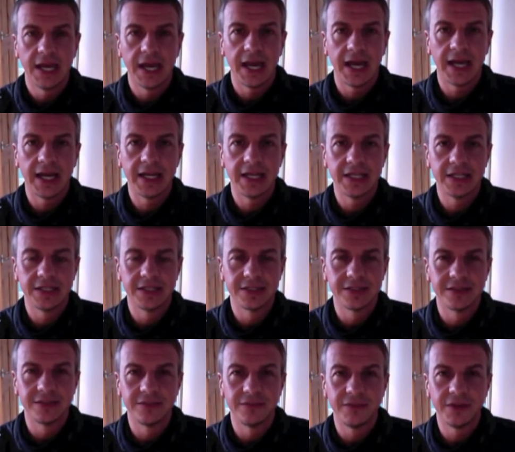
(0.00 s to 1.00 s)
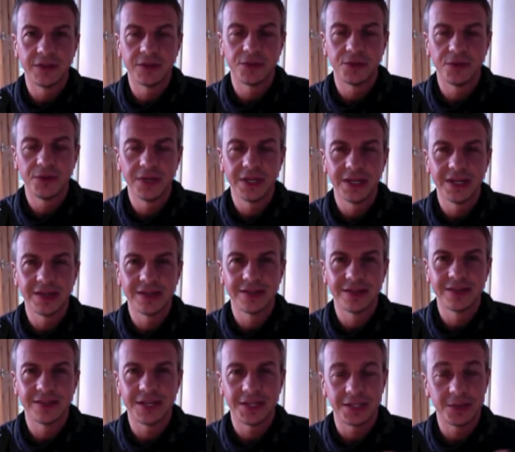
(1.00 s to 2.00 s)
And Victoria
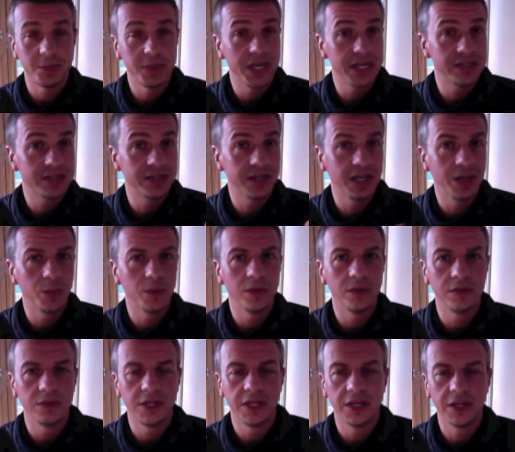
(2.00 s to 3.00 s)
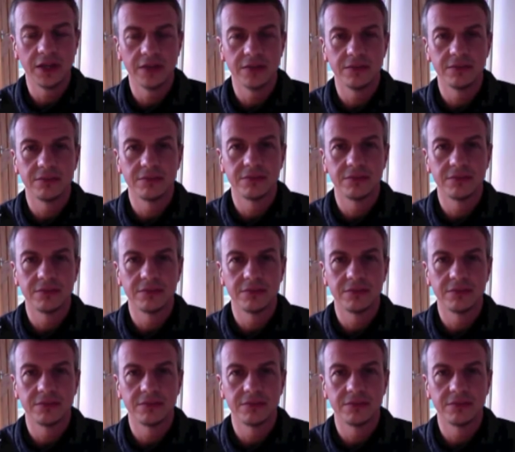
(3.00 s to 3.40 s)
said to me yesterday, well, you know,